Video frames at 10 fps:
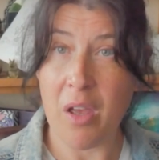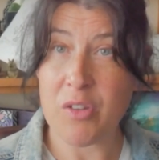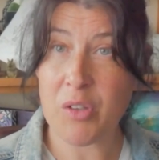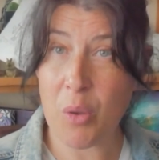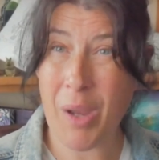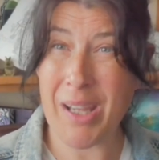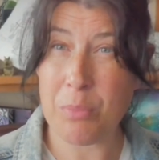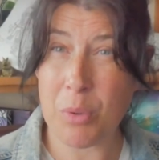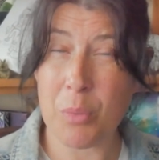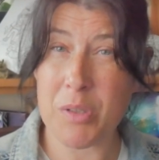So
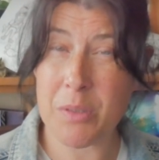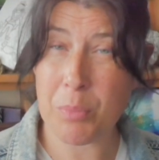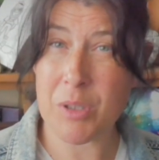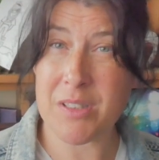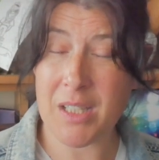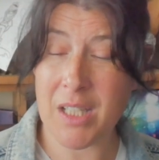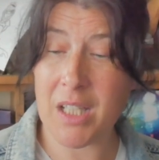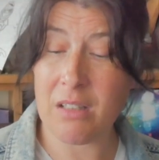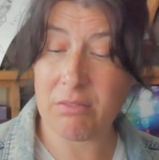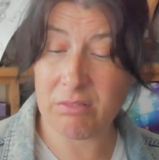April was a
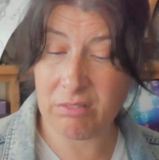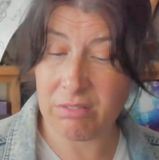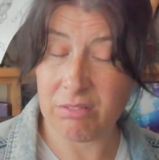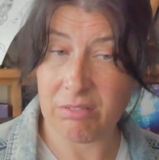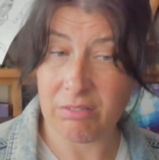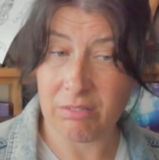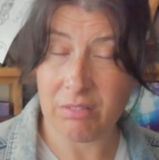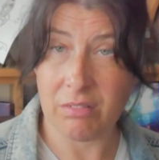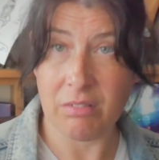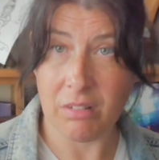pretty
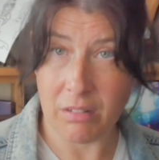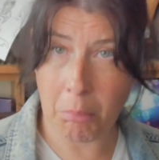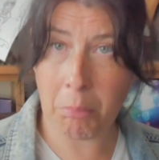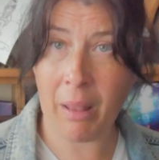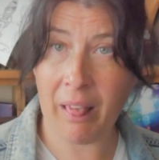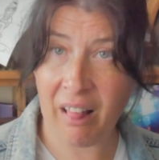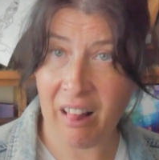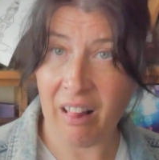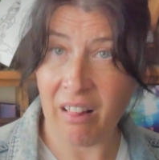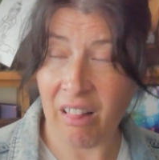blah.
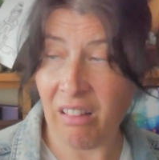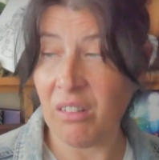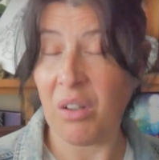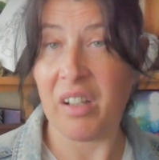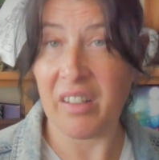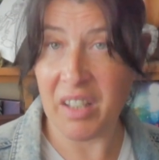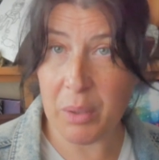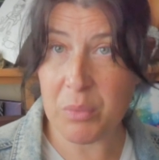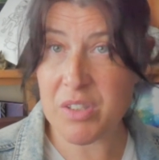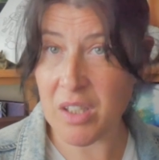
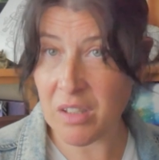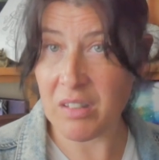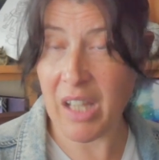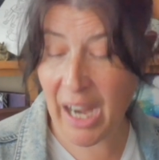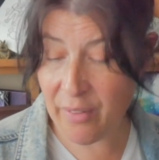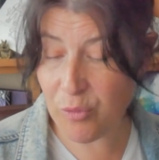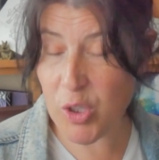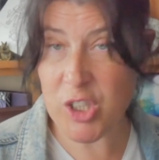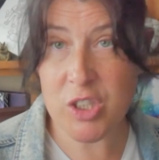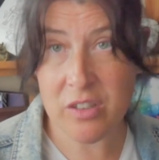It was a
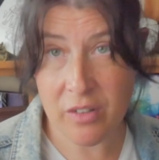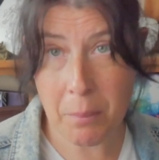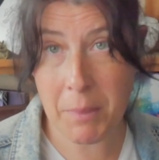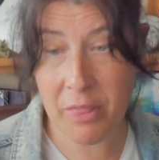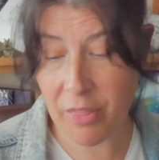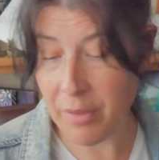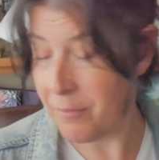average month.